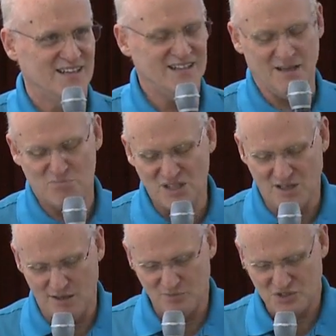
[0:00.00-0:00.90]
that
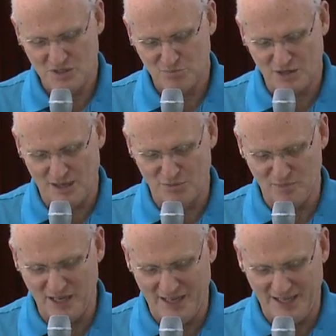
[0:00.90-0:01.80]
becomes
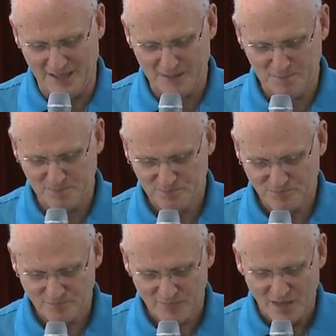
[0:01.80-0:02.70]
problematic.
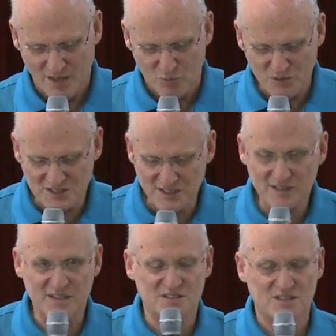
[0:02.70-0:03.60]
We see
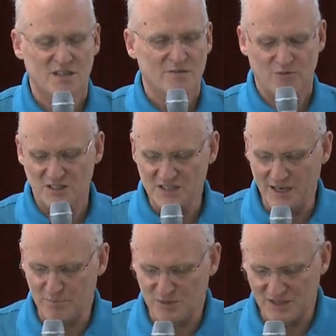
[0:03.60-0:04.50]
this, for
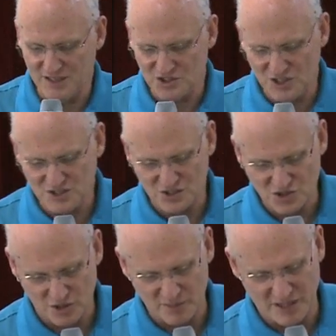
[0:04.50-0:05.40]
example, in Jesus'
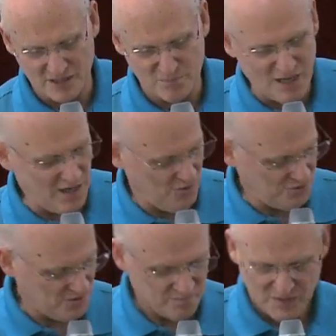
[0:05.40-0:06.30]
Sermon on the
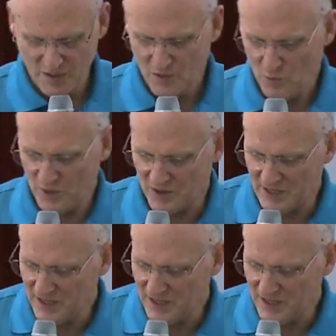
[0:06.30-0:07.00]
Mount, where